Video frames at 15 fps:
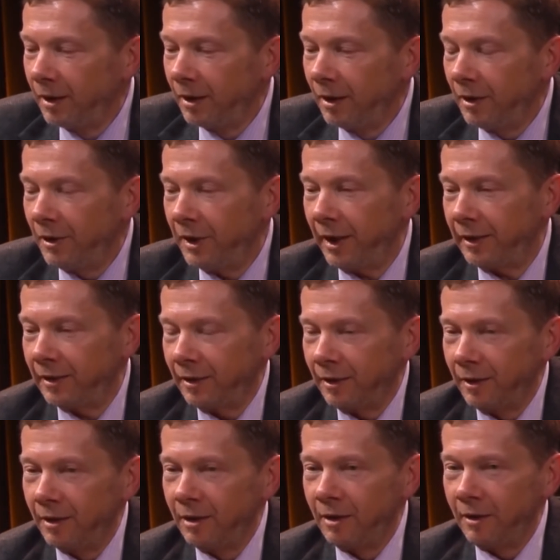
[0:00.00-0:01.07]
that
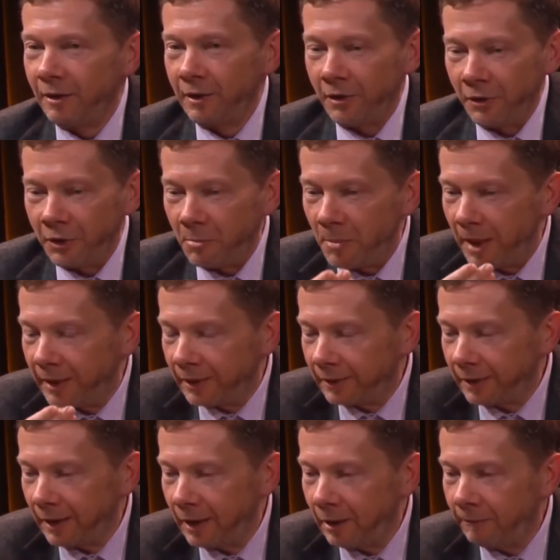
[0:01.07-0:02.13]
the
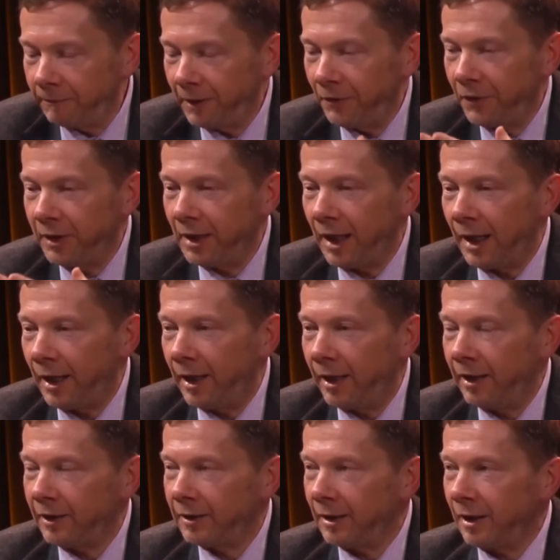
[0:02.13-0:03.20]
myself and the I
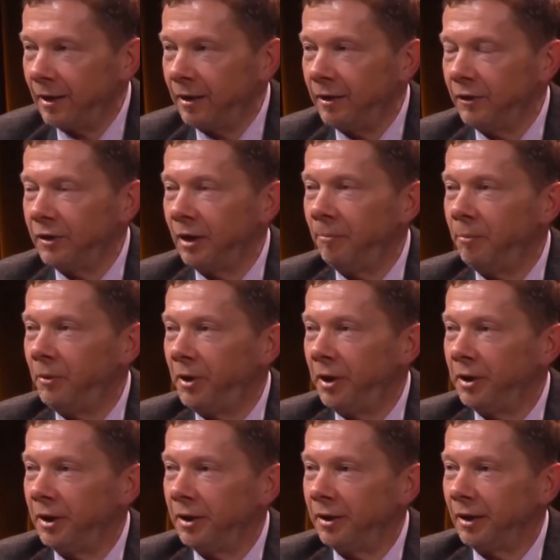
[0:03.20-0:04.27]
suddenly
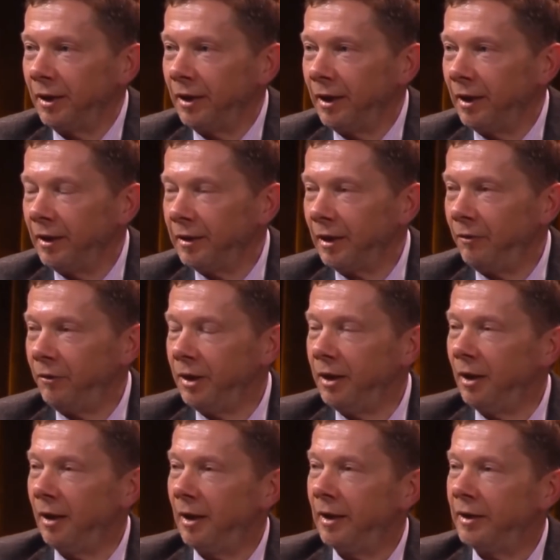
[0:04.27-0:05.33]
separated. And I
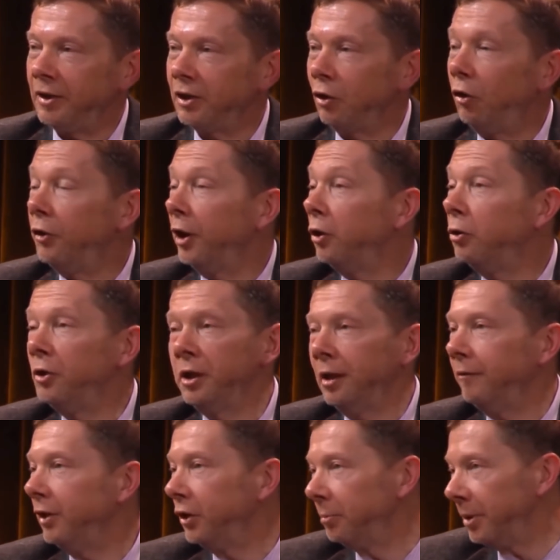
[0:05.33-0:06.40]
realized, or I couldn't have
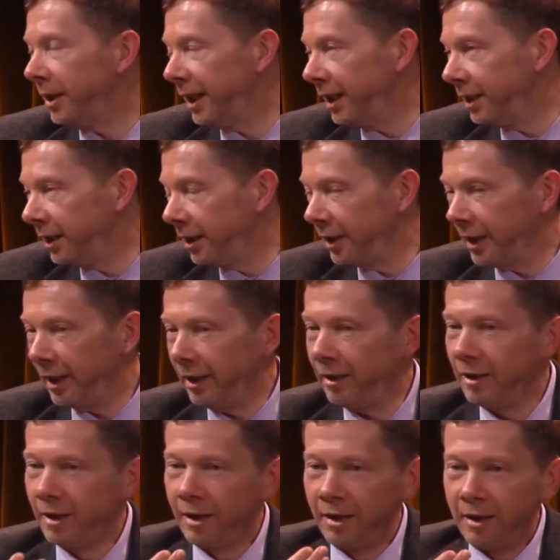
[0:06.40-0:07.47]
explained it then,
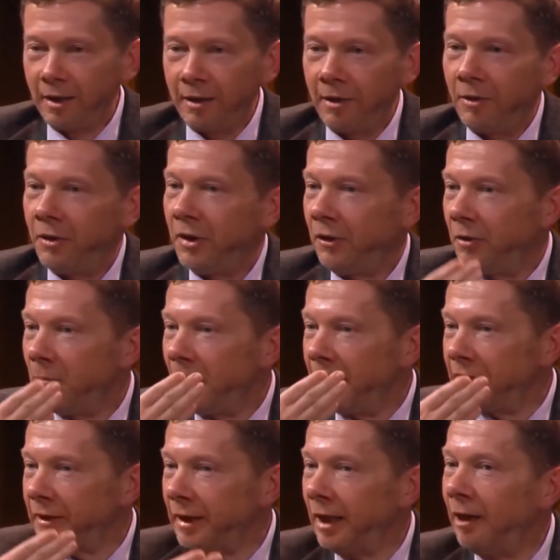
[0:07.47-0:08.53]
that the
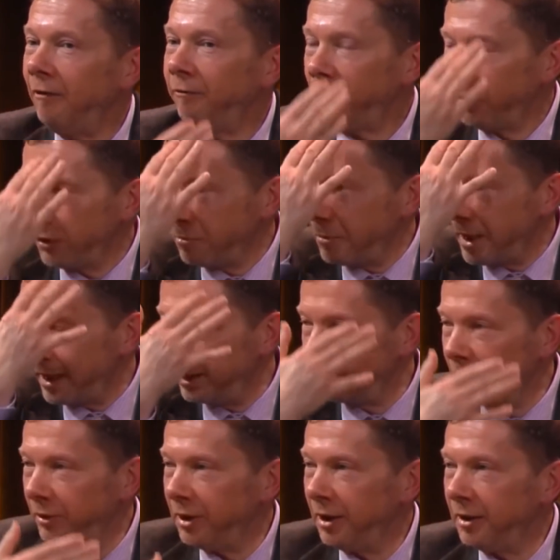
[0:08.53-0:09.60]
myself was the
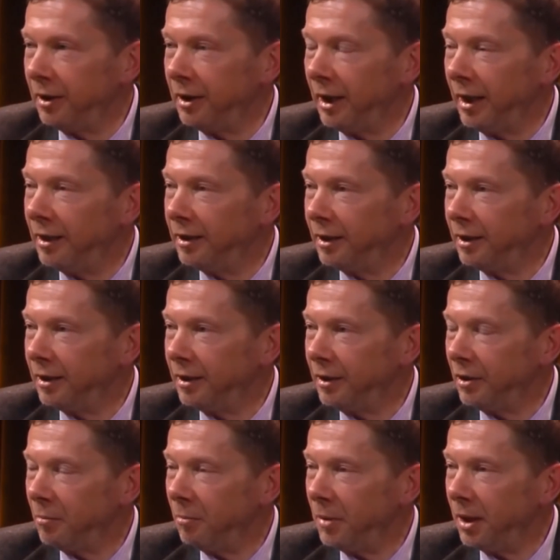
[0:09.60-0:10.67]
mind-created entity, the
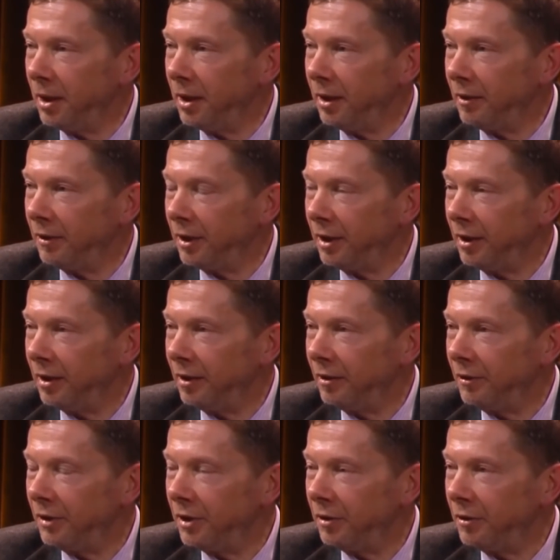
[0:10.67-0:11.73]
me,
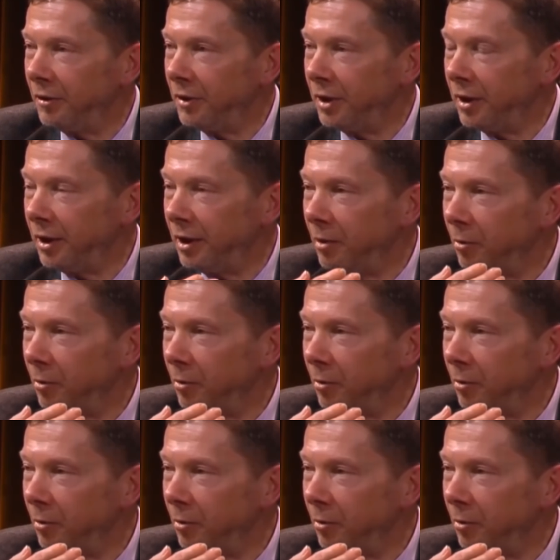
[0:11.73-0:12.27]
the